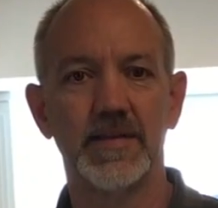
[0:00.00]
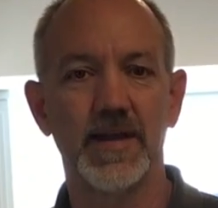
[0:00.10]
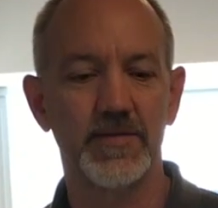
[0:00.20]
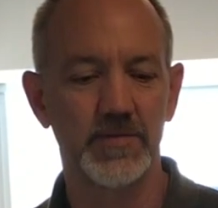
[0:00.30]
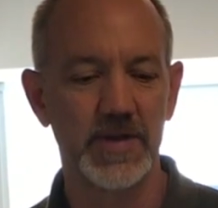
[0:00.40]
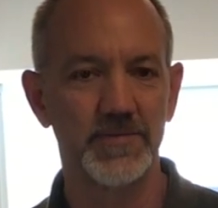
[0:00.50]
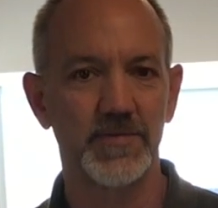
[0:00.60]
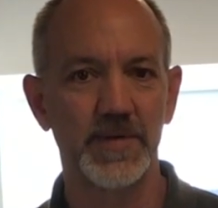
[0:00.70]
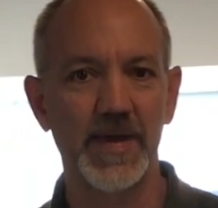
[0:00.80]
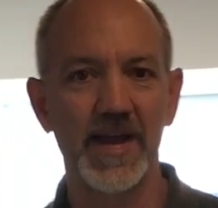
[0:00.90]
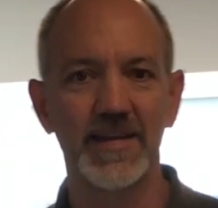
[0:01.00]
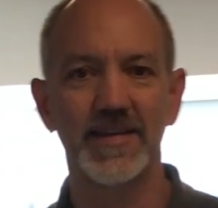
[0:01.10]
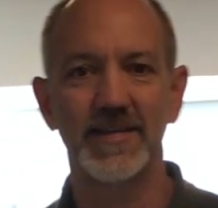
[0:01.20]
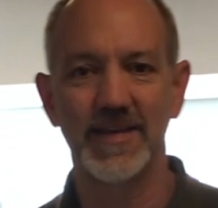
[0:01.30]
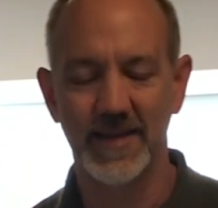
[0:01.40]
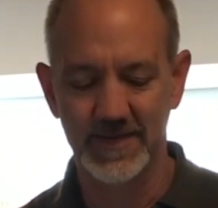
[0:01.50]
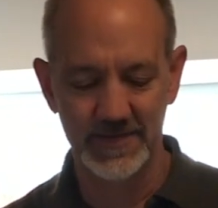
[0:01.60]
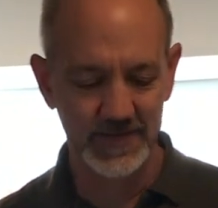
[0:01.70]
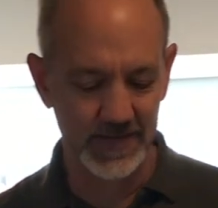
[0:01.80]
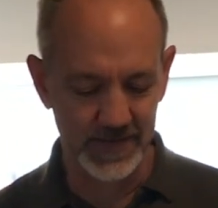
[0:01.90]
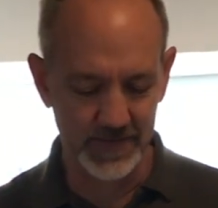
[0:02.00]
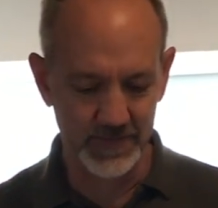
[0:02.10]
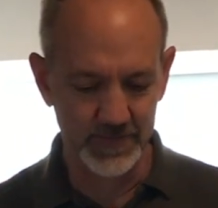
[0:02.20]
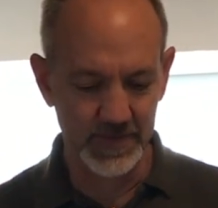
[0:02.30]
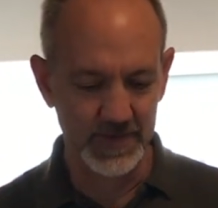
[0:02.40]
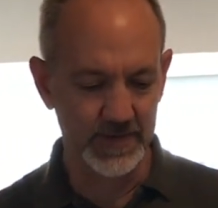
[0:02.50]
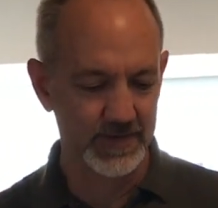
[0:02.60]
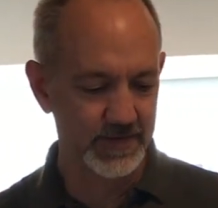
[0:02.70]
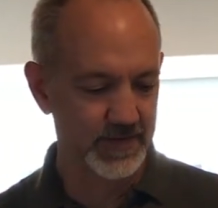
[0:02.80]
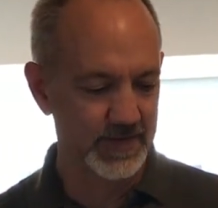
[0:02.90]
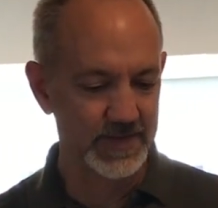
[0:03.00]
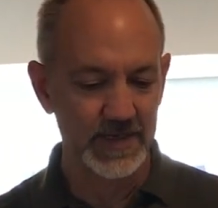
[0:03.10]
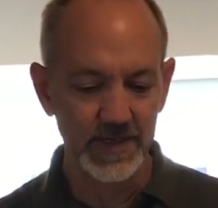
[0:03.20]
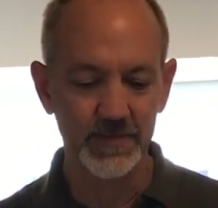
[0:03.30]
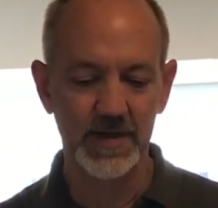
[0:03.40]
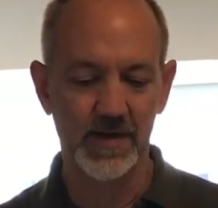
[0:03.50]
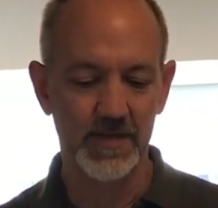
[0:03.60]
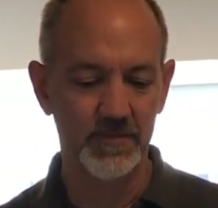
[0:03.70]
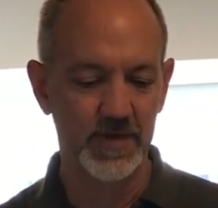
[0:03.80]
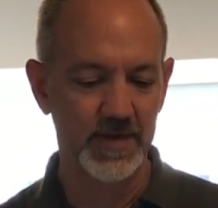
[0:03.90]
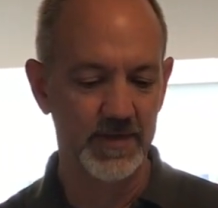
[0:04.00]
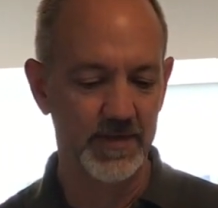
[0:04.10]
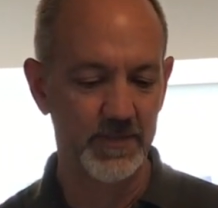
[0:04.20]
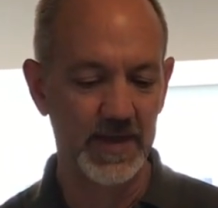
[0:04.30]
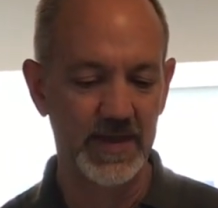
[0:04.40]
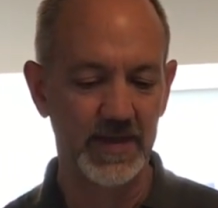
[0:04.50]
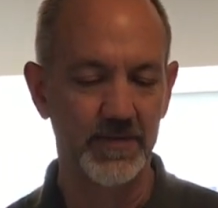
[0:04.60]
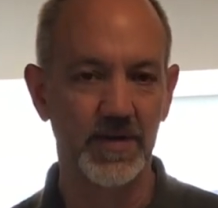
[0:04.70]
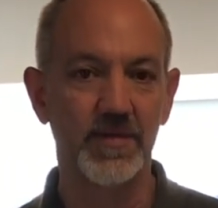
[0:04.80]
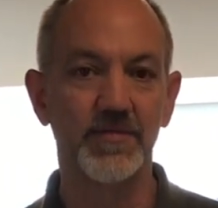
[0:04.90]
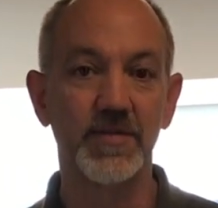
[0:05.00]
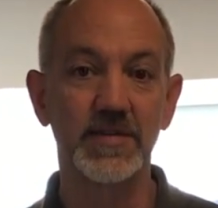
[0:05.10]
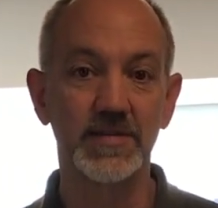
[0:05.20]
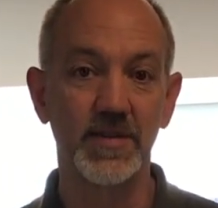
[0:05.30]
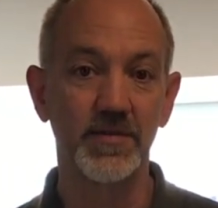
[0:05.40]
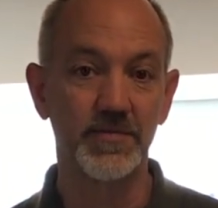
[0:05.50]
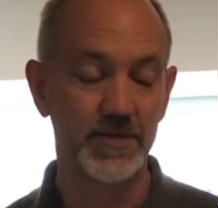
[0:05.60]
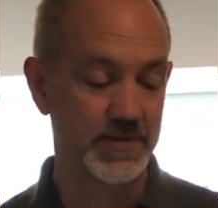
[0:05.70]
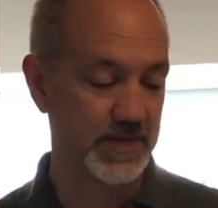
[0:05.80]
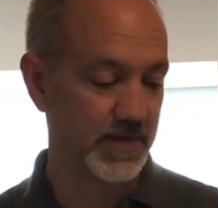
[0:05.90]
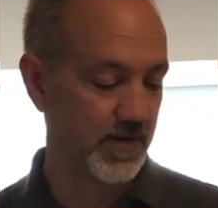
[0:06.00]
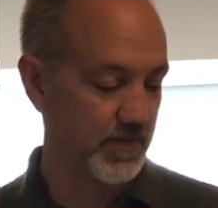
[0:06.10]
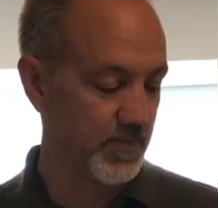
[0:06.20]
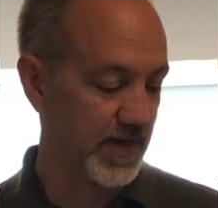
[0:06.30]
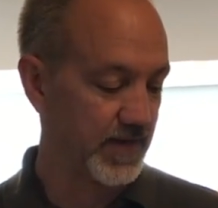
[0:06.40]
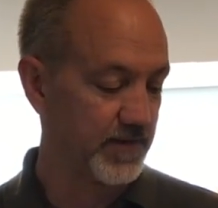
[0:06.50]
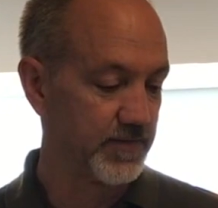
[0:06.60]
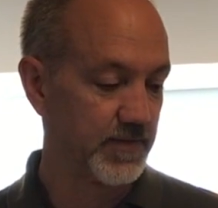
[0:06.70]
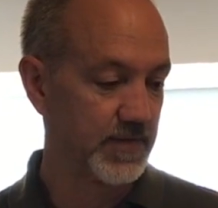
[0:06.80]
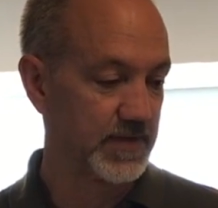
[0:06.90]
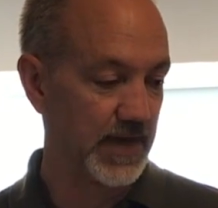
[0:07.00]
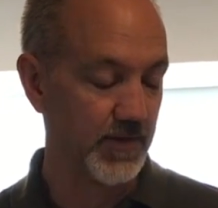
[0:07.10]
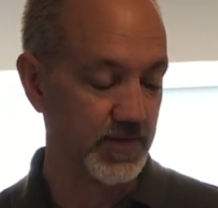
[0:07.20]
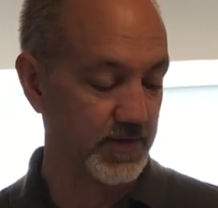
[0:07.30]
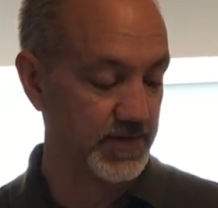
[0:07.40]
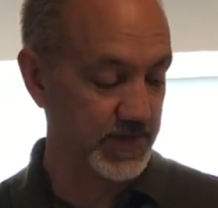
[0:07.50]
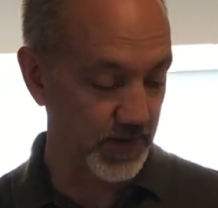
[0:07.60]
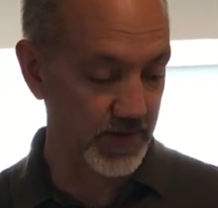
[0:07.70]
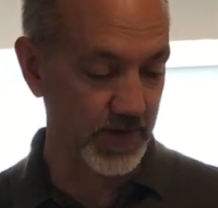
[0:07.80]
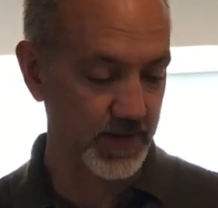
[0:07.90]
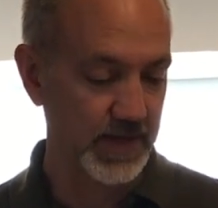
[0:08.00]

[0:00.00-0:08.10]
Hi everyone, we're back and we're continuing on with the making of our first loaf using our brand new sourdough starter.